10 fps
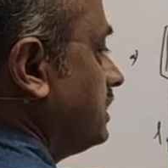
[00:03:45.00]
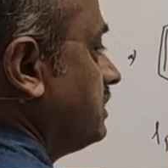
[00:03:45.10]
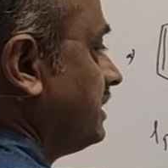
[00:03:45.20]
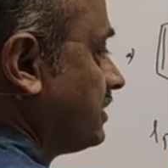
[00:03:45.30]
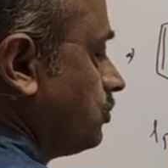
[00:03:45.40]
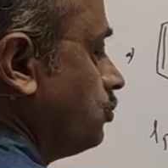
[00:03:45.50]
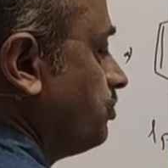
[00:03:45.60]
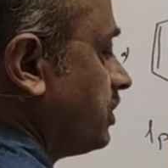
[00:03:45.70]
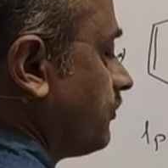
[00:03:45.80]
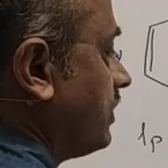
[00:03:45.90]
there is a lone
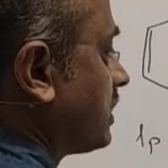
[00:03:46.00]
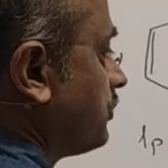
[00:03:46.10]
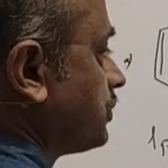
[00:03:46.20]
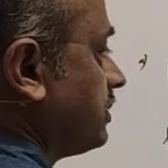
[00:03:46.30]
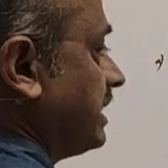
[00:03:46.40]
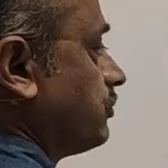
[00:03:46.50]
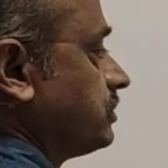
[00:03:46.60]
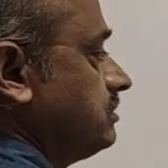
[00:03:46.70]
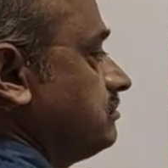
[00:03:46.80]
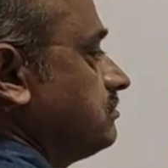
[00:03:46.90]
pair of electrons on
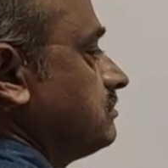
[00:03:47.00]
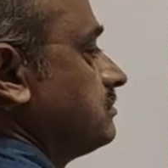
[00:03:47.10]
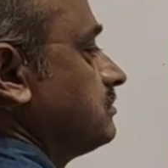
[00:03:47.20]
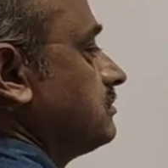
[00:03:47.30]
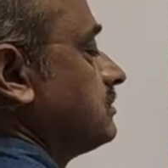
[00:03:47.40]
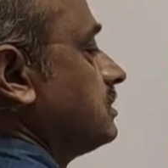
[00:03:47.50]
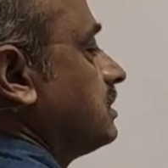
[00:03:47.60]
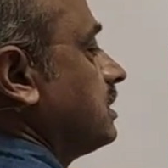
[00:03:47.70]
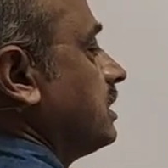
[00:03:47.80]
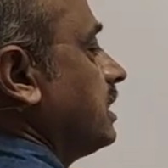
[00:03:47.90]
nitrogen,
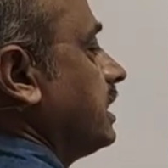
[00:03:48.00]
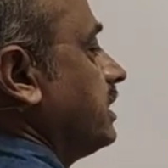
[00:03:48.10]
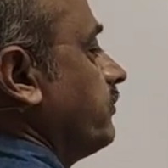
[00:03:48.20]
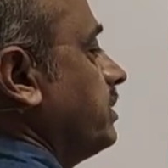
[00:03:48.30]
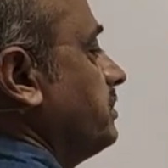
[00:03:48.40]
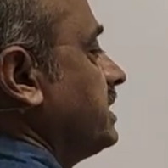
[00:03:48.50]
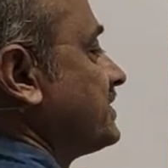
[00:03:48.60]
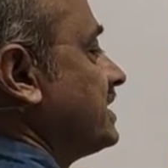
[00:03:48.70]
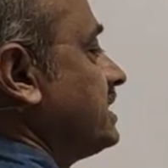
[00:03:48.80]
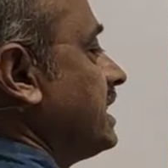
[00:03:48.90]
and one may
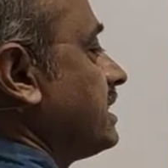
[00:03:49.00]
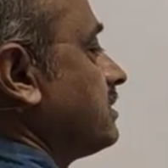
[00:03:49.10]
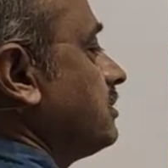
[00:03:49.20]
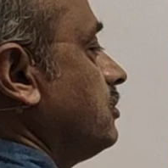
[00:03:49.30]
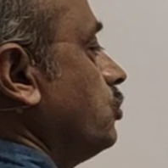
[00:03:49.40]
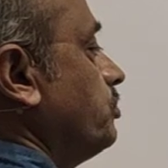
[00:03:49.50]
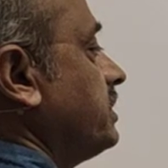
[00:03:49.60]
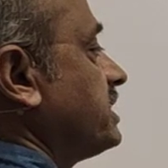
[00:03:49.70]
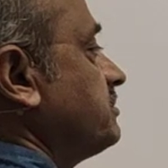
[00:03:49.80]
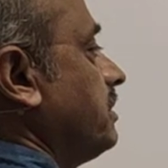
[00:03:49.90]
say that lone
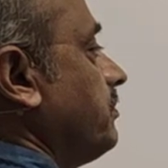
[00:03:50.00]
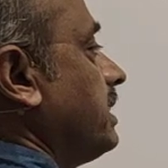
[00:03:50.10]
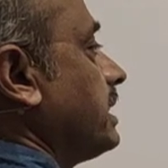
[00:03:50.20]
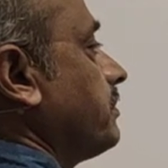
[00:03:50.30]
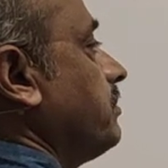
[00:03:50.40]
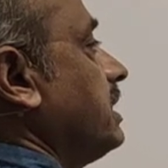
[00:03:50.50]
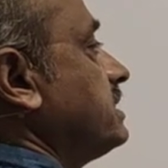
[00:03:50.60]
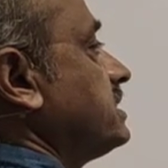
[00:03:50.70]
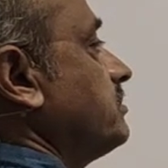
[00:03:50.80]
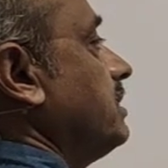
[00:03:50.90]
pair sigma pi
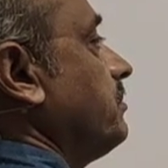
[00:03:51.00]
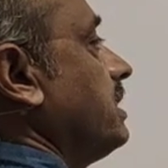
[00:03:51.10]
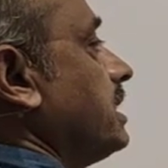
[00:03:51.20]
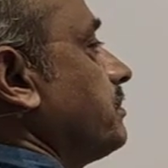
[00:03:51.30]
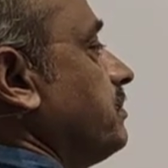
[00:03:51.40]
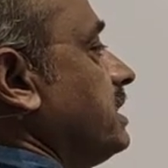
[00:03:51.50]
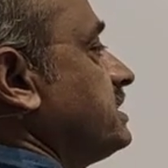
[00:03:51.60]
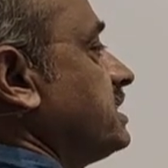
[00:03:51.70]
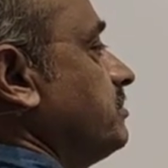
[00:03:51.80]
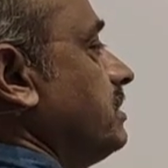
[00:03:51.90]
sigma pi
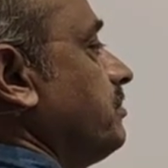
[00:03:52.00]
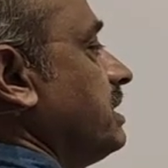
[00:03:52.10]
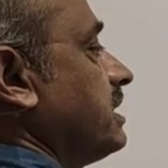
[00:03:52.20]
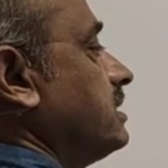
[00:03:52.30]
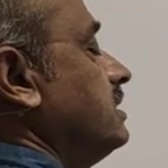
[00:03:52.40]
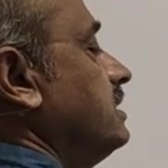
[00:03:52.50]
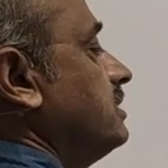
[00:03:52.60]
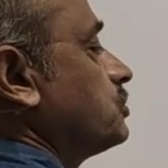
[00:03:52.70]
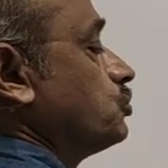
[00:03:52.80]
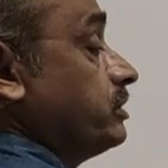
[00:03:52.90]
sigma pi.
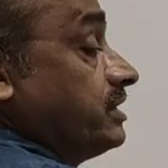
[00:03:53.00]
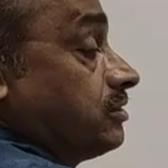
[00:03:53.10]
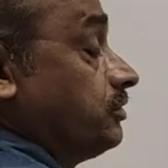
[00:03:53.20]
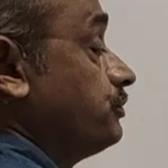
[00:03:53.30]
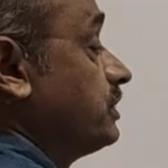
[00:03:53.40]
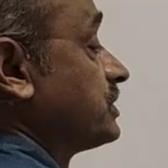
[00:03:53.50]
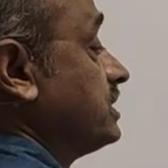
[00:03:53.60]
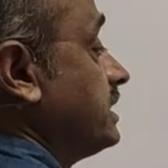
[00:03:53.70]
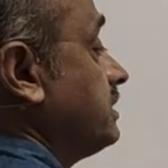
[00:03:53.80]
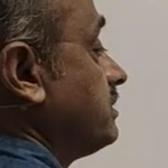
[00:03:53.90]
So there is a conjugation,
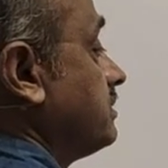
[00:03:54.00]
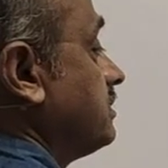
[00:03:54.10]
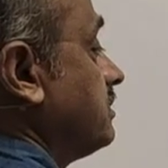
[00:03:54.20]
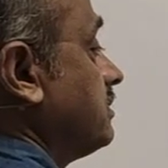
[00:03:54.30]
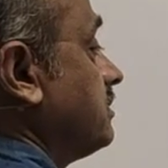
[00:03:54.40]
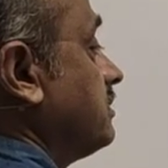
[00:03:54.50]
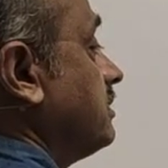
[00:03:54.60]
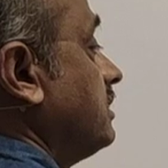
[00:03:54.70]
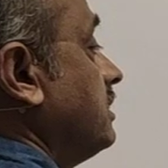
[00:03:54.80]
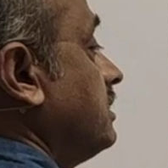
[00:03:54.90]
and
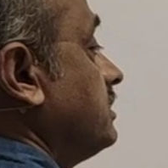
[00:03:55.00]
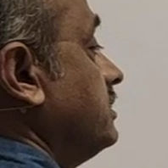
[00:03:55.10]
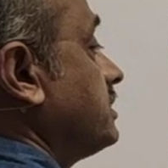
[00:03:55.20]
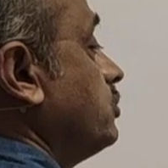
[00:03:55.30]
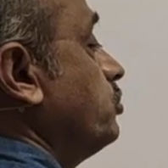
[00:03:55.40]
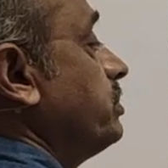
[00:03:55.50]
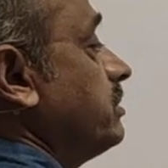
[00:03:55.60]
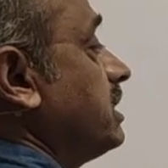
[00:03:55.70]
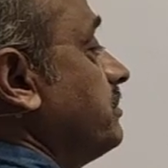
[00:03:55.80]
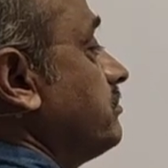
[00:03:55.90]
this lone pair
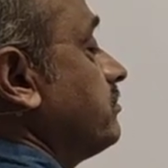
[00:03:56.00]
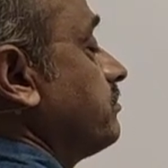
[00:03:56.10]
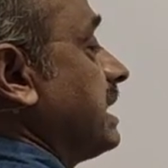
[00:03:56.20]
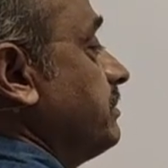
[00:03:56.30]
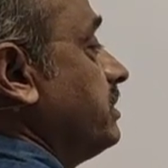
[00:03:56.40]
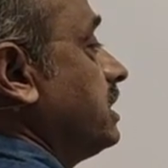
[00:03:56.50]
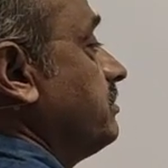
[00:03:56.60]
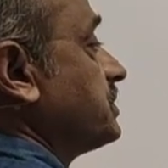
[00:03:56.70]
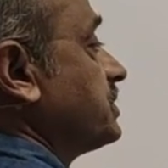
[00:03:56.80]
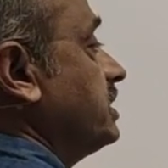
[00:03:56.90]
can become
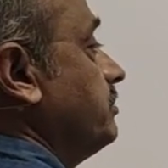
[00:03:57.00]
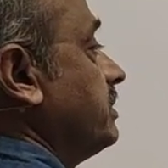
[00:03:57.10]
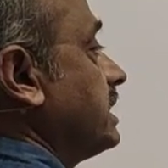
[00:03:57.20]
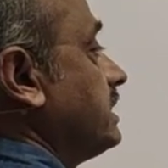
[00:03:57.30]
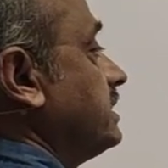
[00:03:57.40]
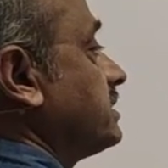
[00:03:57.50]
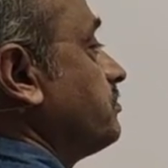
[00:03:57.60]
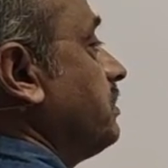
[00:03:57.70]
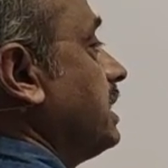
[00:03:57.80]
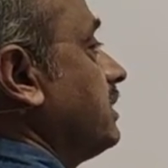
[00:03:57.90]
a shared pair, and this
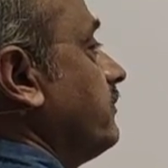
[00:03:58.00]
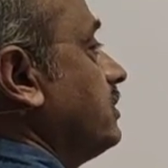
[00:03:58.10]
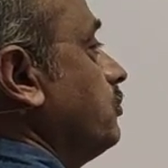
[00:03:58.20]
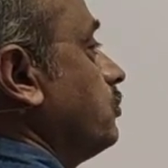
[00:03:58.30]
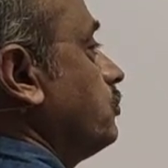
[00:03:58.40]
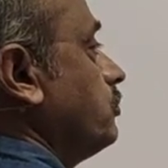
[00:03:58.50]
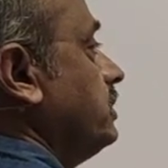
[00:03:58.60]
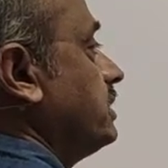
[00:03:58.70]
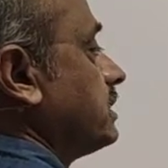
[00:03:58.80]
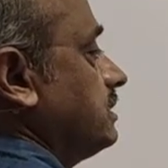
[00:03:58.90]
pi will go to
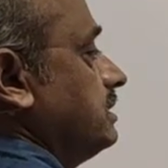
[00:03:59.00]
here.